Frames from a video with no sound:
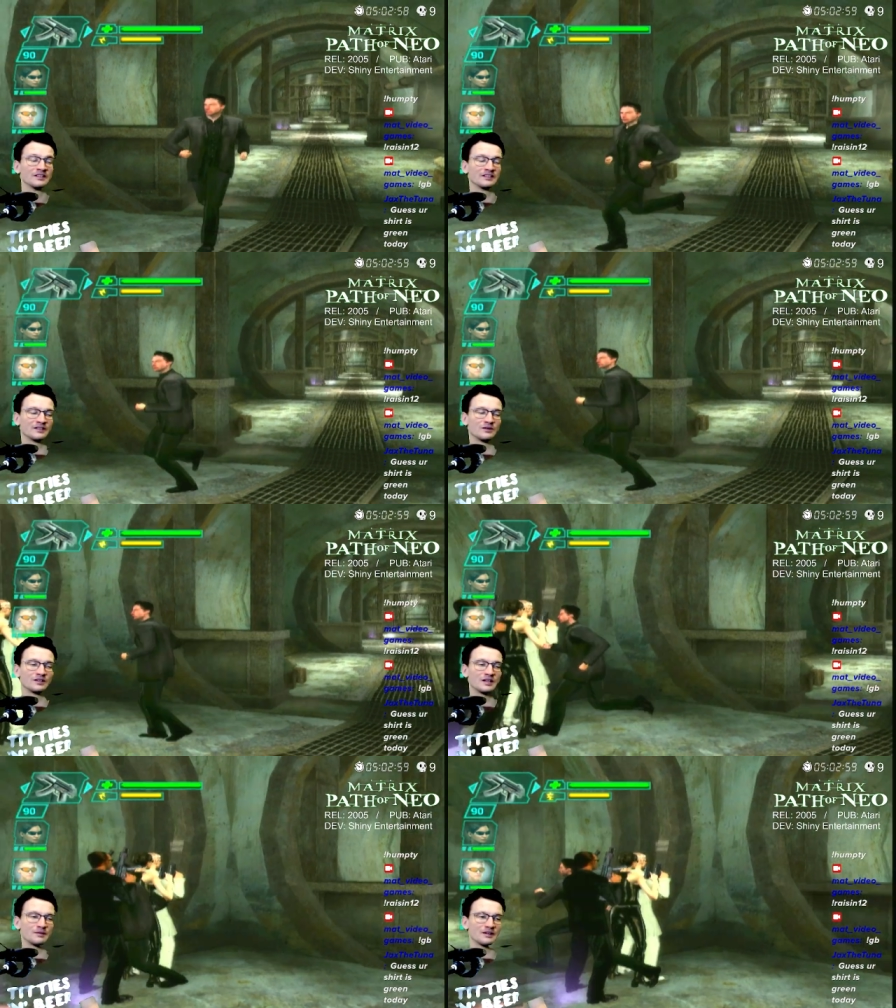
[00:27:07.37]
Don't
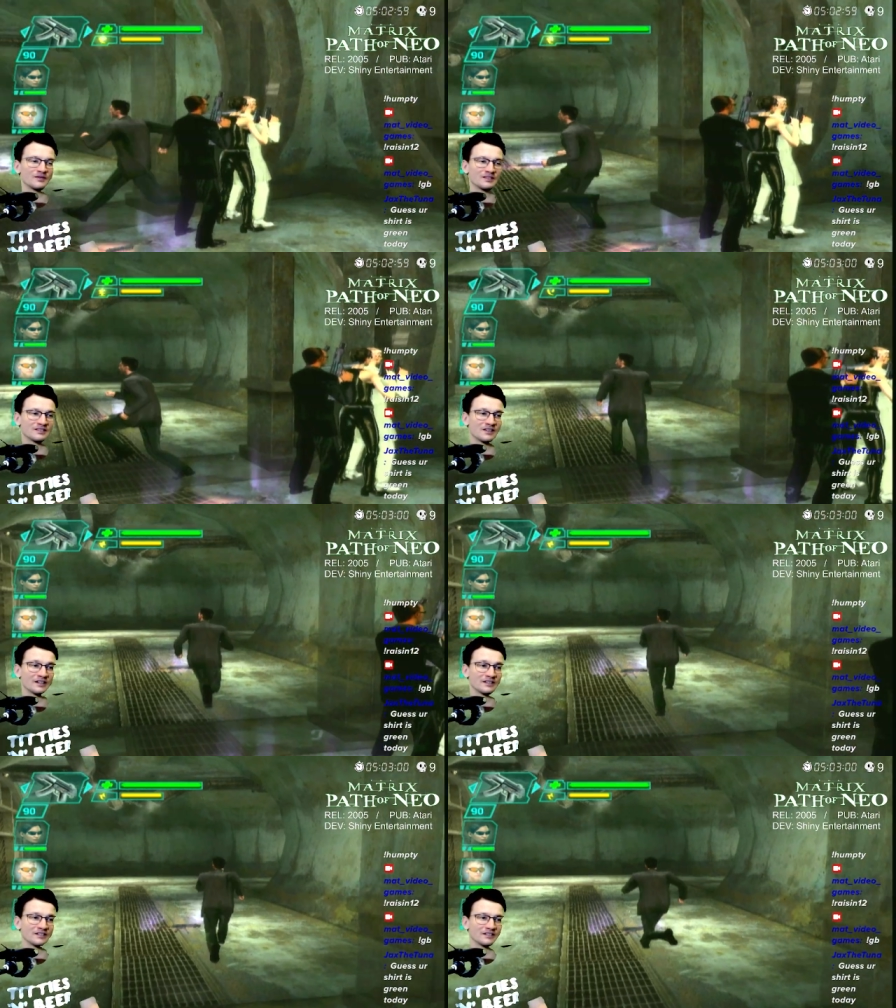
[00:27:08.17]
clip it if it's not...
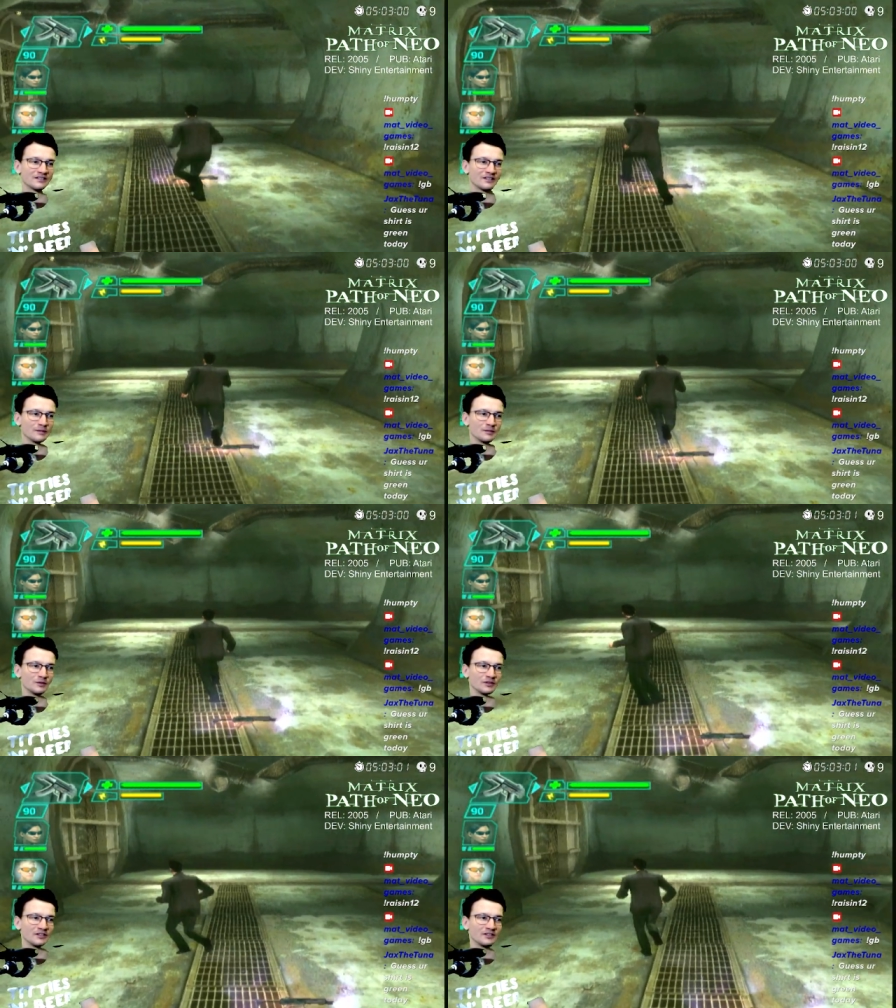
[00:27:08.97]
It's
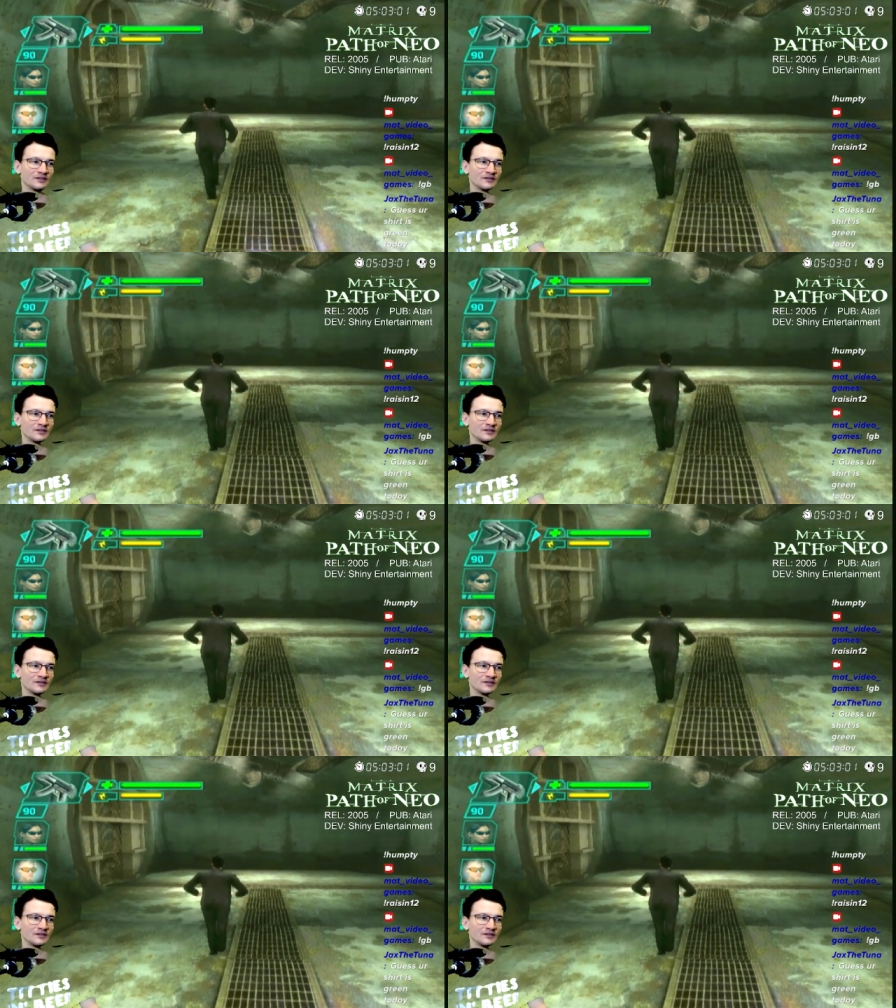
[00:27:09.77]
clippable, you know?